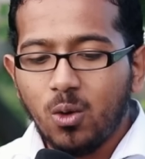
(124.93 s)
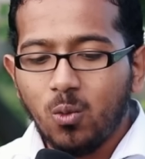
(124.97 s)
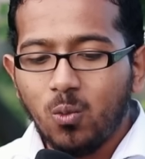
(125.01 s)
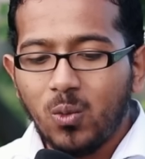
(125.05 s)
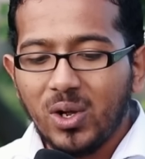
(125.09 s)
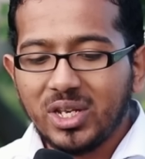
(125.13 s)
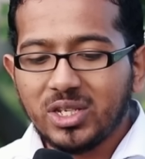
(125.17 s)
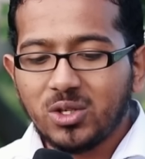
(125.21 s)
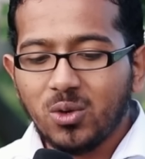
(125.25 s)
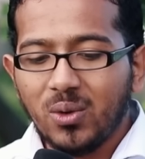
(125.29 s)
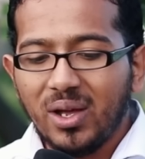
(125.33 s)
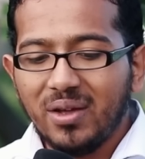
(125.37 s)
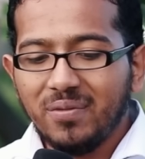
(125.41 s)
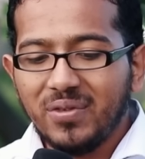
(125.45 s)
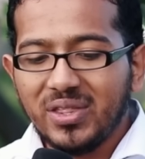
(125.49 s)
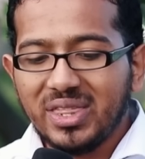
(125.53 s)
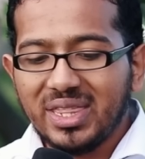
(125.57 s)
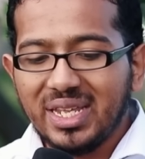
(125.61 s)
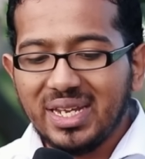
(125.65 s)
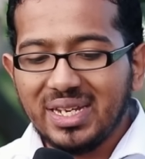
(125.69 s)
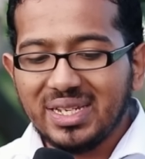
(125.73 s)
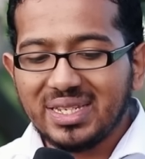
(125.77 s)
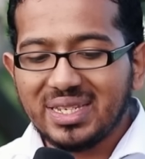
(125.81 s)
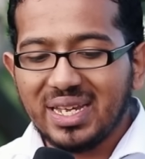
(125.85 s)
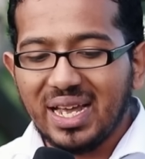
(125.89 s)
whatsoever
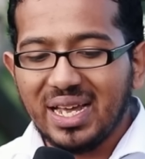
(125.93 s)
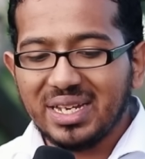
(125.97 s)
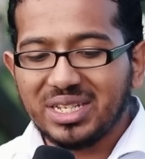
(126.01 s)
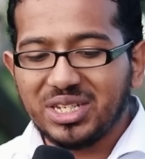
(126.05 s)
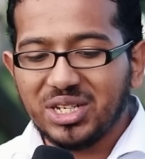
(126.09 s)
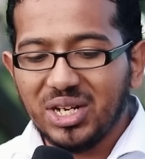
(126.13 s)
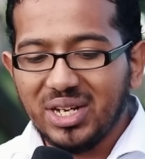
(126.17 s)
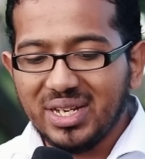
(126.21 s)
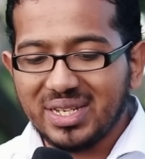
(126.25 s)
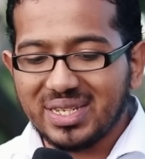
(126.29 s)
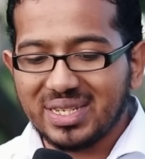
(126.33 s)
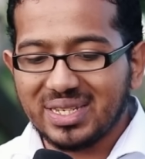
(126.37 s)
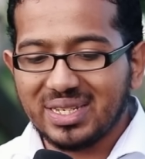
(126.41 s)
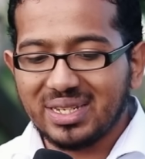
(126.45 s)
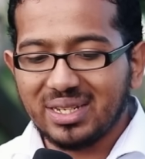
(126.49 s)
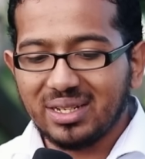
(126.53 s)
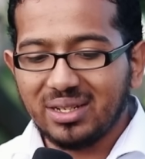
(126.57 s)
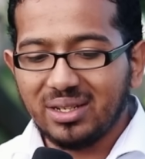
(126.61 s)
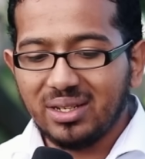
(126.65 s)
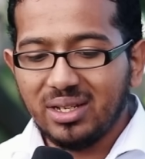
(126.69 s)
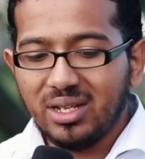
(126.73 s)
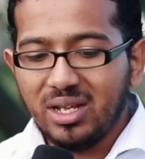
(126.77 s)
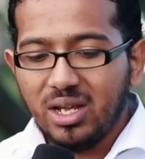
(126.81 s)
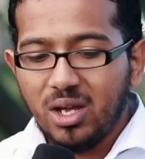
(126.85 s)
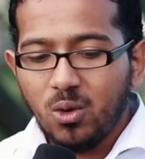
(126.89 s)
things are just,
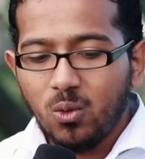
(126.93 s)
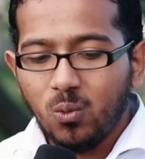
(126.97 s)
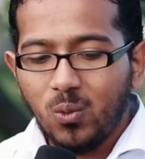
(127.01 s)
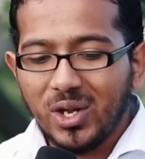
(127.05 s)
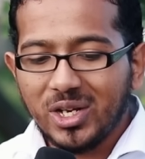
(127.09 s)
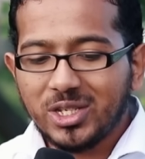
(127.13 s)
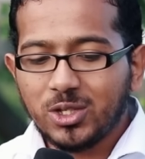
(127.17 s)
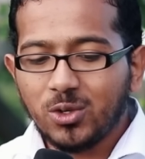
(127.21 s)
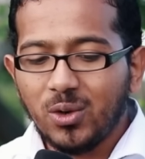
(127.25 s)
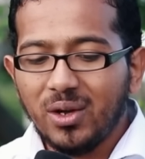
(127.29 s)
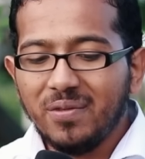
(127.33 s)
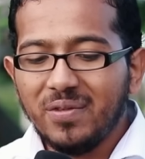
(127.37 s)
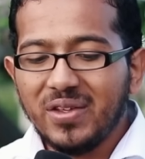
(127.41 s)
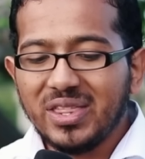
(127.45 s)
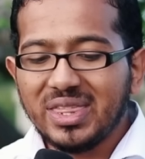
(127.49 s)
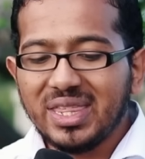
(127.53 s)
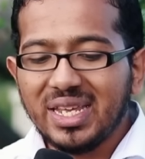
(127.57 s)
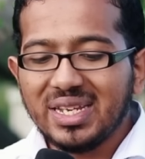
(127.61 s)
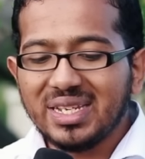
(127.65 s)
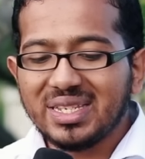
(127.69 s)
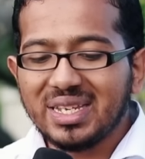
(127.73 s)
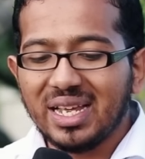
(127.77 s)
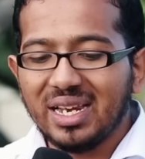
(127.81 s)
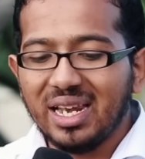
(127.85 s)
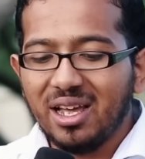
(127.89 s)
whatsoever
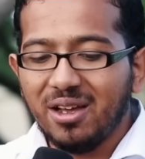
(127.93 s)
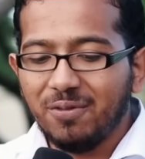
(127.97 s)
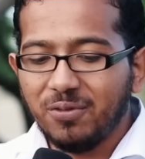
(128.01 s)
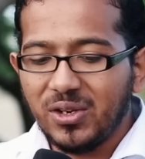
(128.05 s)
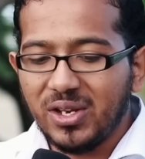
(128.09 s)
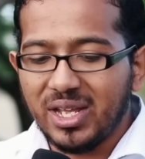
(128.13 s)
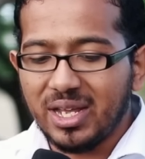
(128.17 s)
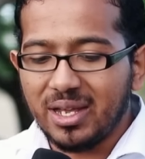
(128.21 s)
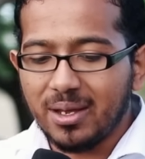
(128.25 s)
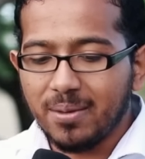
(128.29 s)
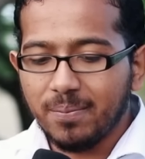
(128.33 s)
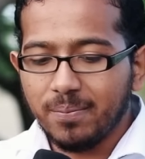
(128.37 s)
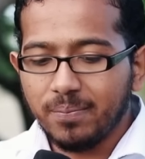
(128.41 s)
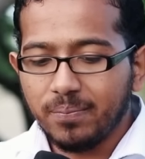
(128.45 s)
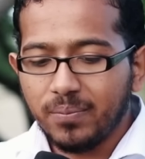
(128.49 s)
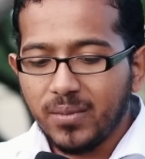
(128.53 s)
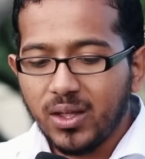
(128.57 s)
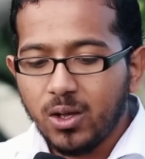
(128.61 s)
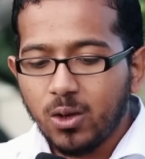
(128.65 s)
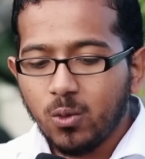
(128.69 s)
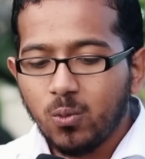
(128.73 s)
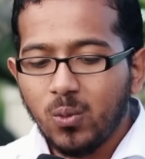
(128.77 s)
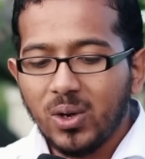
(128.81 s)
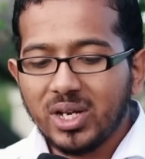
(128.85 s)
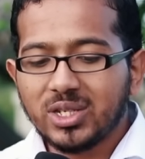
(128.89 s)
things are lovely,
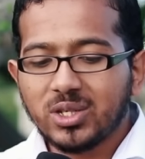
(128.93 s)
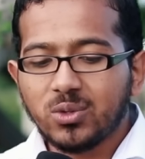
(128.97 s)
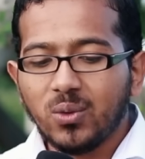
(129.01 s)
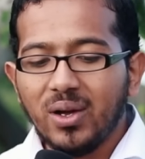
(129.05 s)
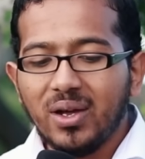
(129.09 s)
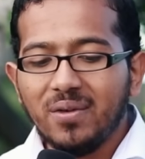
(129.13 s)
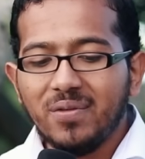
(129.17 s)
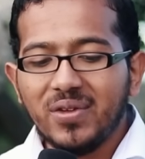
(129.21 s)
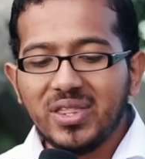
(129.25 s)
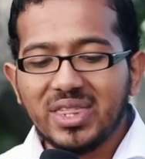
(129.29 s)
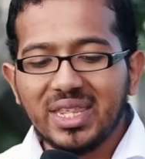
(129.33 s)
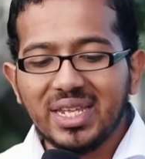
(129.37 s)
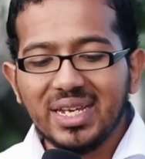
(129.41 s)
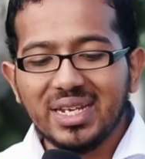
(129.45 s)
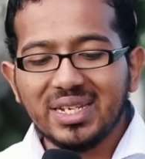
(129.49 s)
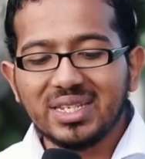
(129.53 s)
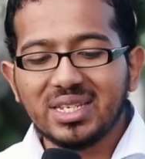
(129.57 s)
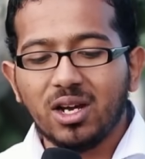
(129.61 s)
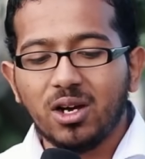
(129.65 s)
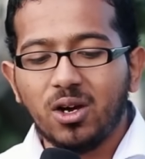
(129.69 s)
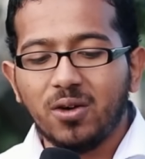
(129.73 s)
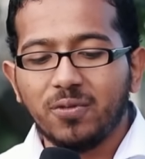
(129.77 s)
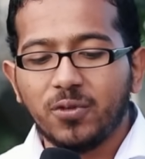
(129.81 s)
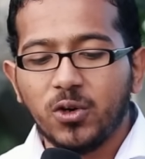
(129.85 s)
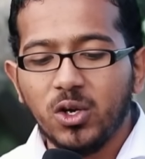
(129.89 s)
whatsoever things
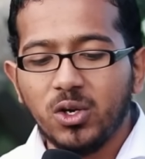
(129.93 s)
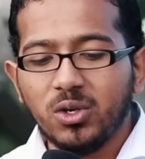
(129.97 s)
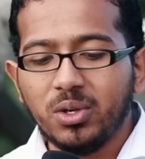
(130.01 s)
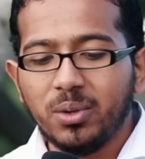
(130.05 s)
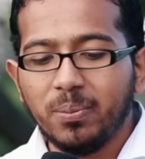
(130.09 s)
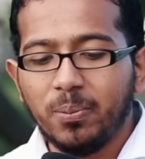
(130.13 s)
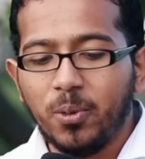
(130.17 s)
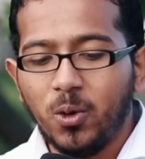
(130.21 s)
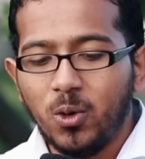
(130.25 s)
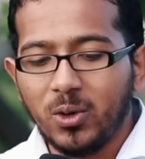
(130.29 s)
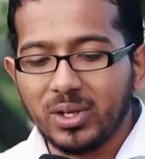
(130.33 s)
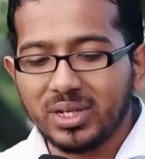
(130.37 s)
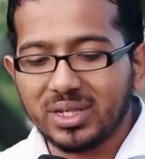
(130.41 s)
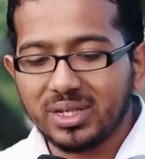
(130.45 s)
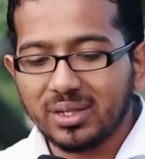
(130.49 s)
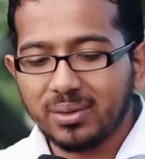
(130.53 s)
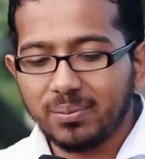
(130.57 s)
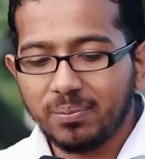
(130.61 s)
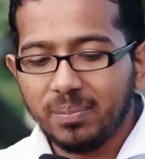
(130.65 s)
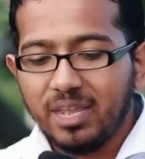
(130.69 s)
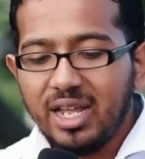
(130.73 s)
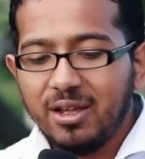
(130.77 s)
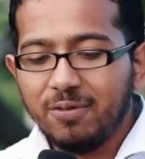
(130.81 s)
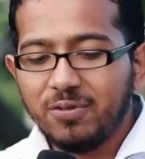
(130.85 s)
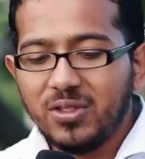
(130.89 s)
are of good report,
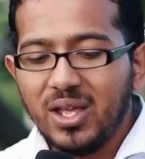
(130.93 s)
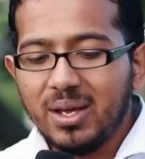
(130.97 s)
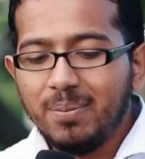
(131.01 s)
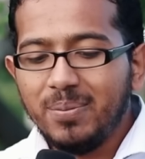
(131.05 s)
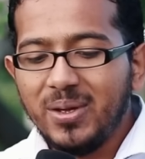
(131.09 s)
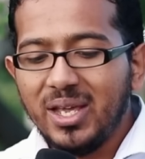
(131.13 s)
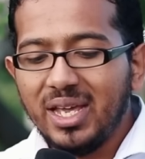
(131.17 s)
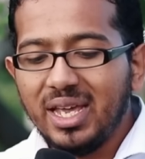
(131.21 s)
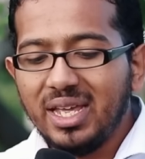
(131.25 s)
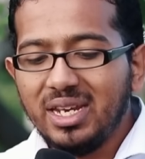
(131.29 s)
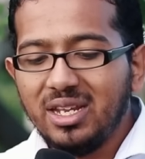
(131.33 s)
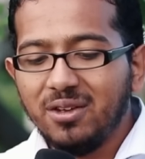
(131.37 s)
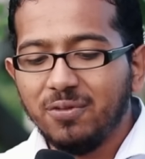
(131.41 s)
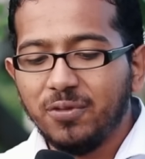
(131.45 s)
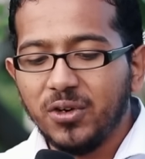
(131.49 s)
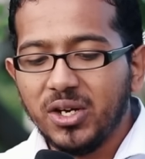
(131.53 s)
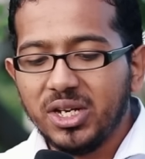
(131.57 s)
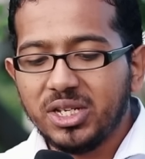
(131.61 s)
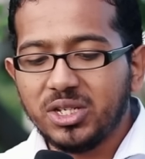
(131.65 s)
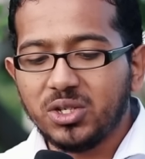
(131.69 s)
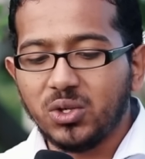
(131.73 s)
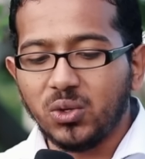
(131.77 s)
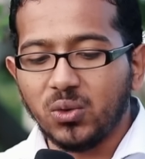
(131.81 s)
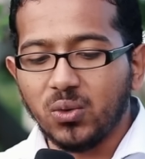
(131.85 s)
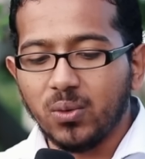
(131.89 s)
if there be any
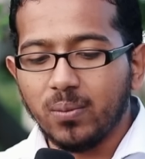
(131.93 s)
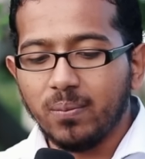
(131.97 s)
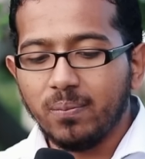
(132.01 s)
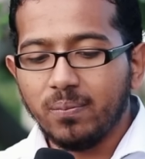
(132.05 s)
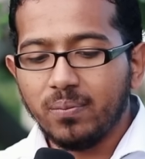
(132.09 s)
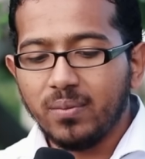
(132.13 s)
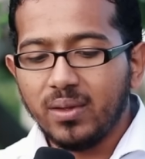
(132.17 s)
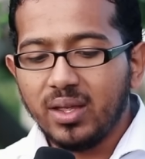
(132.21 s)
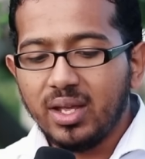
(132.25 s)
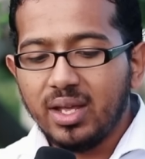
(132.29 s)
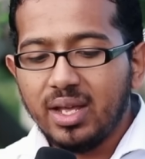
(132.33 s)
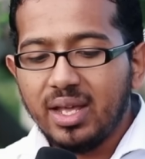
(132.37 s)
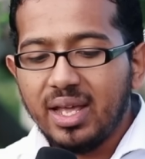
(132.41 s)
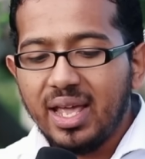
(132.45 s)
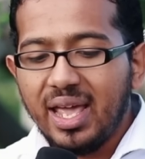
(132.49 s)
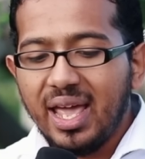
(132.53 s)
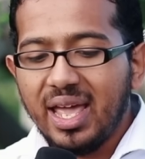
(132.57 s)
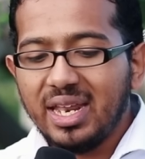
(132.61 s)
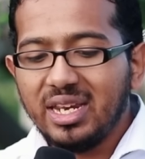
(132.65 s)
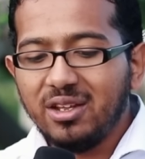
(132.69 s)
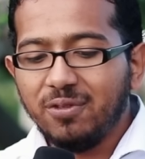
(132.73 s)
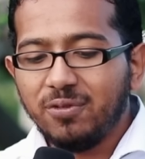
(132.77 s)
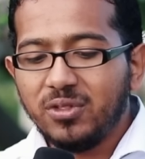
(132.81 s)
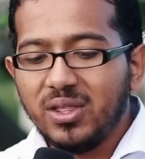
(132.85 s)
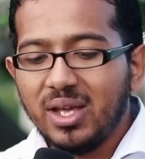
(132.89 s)
virtue,
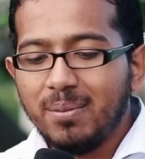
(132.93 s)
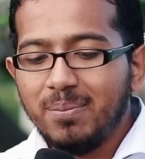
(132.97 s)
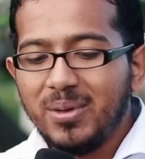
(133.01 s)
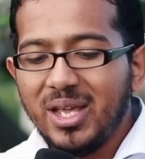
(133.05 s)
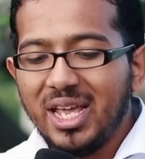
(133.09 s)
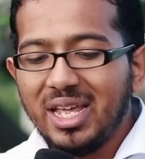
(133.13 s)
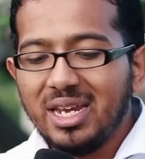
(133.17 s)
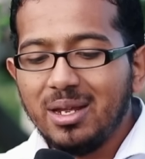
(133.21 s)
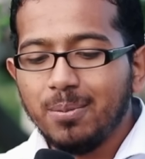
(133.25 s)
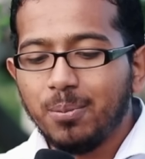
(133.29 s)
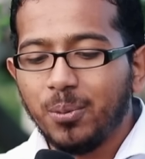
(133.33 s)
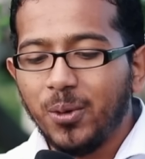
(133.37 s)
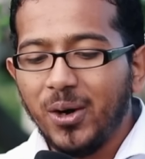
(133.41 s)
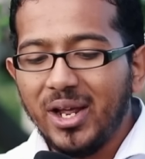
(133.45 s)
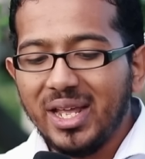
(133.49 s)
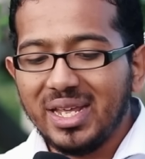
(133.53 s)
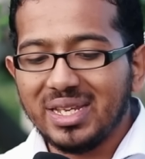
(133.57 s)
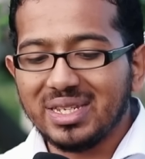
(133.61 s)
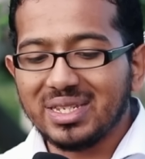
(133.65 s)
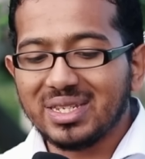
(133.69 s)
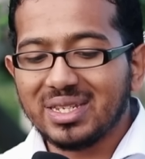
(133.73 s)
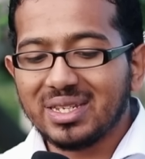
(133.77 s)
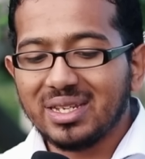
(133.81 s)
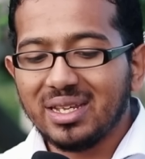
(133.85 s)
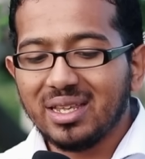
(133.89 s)
and if there be any
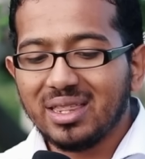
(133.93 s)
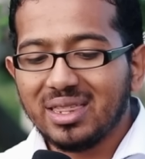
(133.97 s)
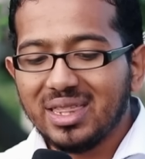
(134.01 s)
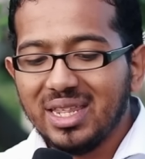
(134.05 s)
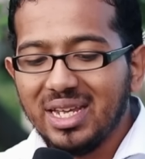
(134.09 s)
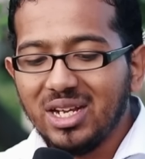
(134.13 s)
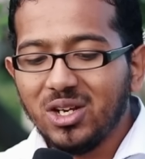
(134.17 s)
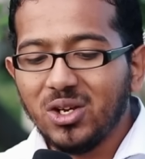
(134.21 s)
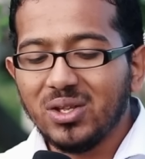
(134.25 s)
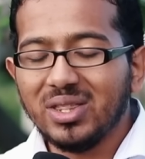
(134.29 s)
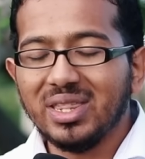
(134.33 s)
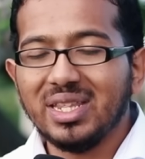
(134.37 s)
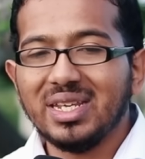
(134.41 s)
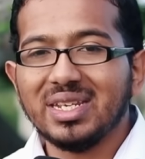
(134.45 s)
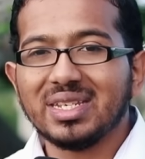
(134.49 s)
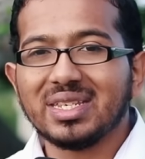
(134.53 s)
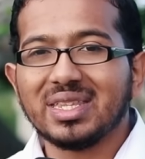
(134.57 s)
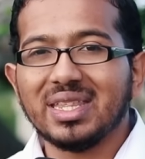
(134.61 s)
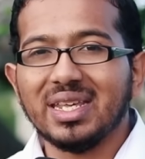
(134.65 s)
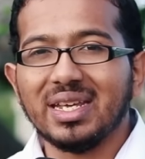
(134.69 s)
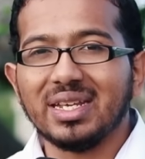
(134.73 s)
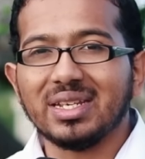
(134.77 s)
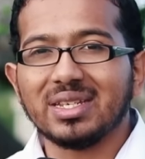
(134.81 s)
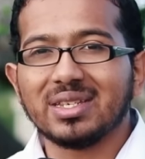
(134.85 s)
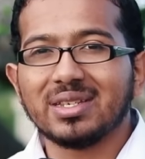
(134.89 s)
praise, think on these
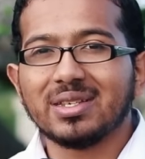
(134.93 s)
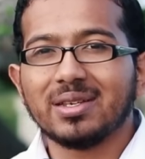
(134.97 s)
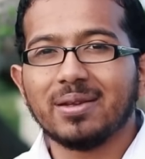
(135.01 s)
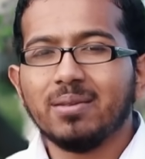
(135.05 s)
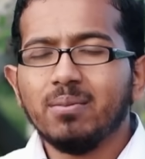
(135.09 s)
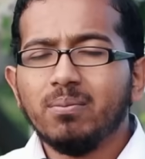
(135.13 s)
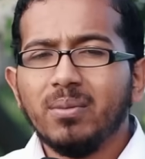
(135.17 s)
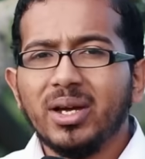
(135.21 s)
things.